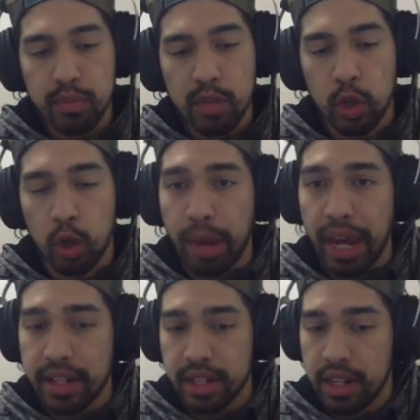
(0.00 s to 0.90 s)

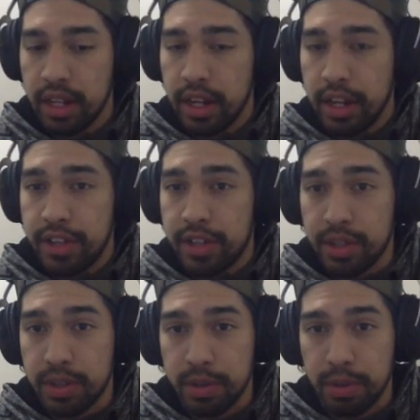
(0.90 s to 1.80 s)
Crobat
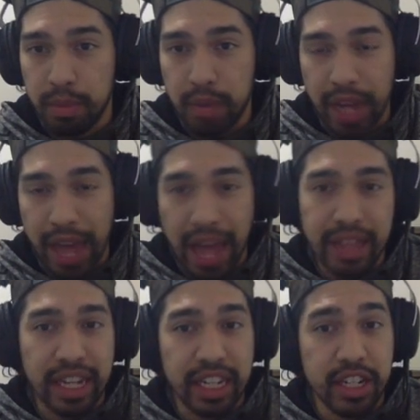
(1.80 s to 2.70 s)
to add
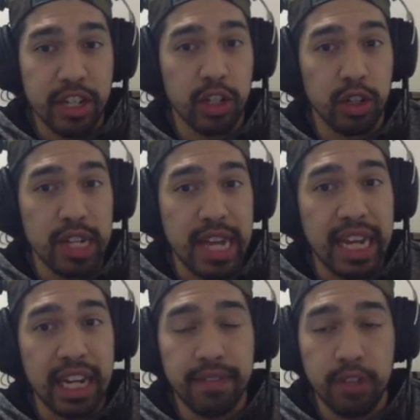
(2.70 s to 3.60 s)
that additional
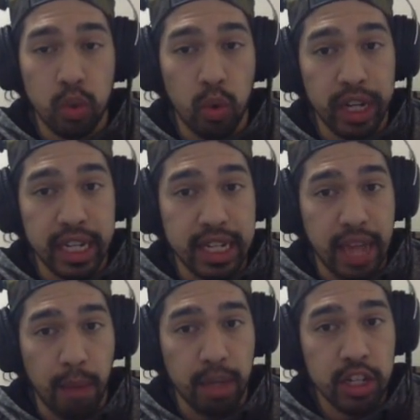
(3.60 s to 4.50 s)
negative 20
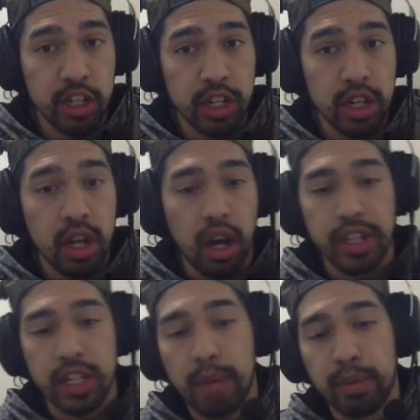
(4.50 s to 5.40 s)
damage
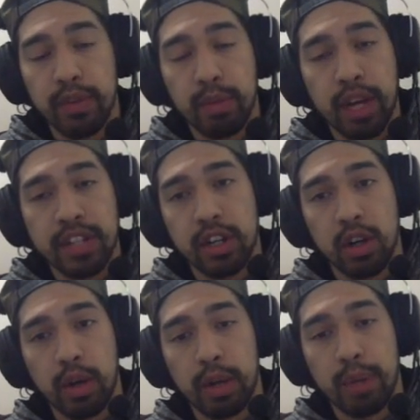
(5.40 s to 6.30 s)
on top of the bonds that are
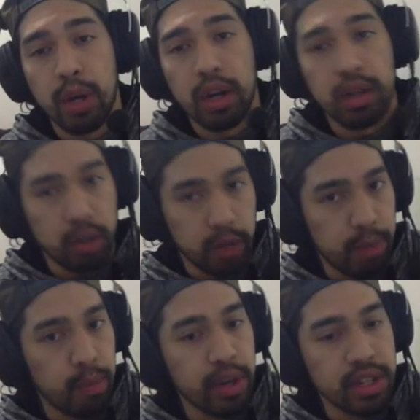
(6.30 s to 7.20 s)
already po- already
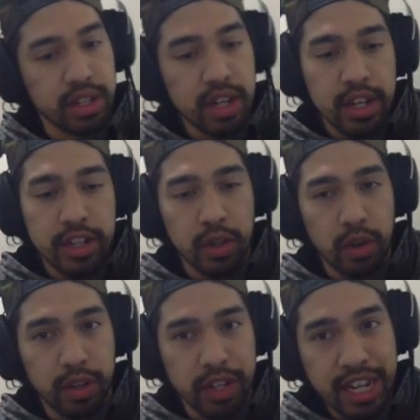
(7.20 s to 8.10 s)
poisoned.
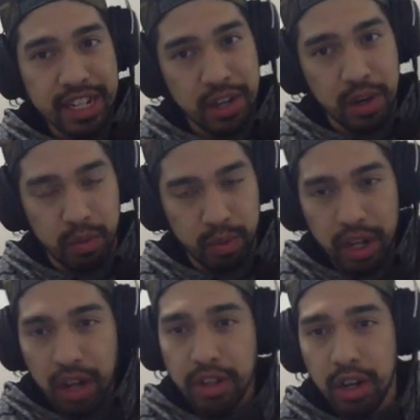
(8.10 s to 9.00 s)
So you guys know, we
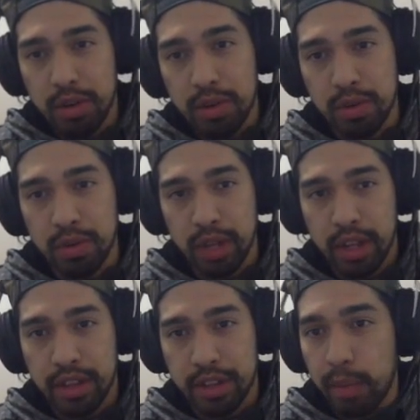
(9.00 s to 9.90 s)
all know who
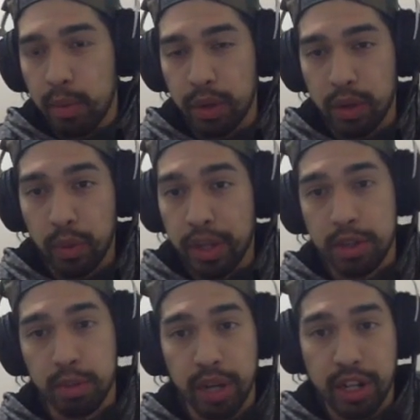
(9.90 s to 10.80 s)
the number one
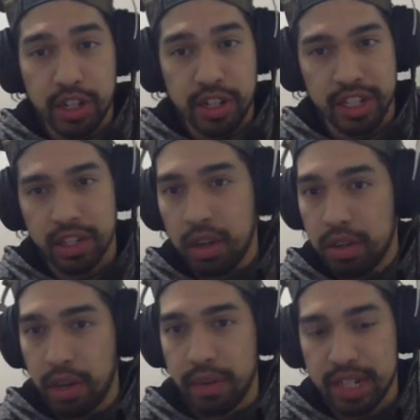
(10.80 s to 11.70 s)
one-two punch is. That's
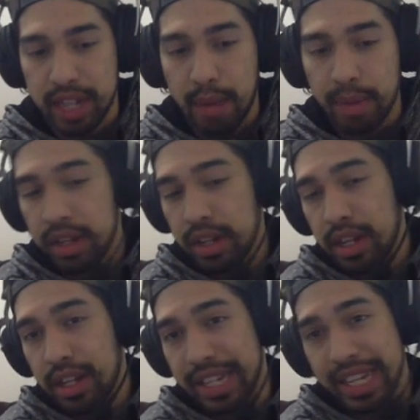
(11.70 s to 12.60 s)
Coco and Zap.
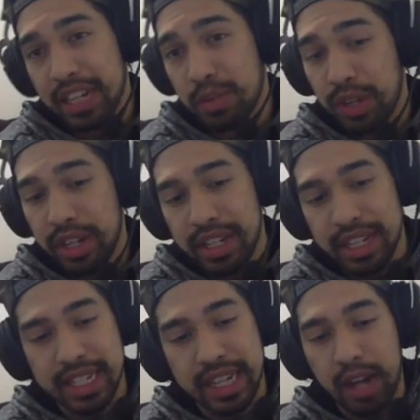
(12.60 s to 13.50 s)
The next one,
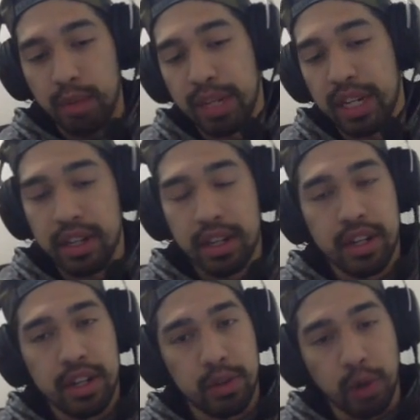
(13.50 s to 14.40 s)
it's got to be
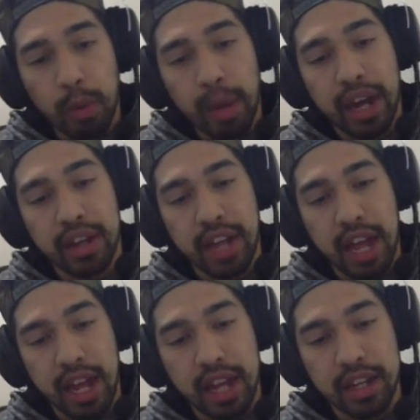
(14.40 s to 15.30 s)
Crobat
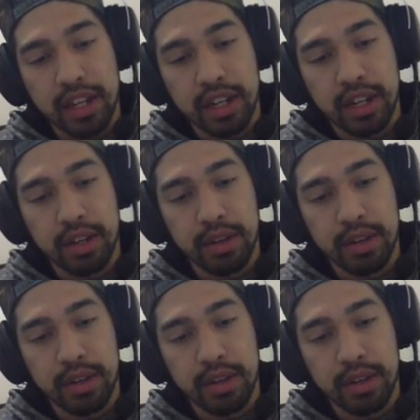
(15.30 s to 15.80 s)
and uh,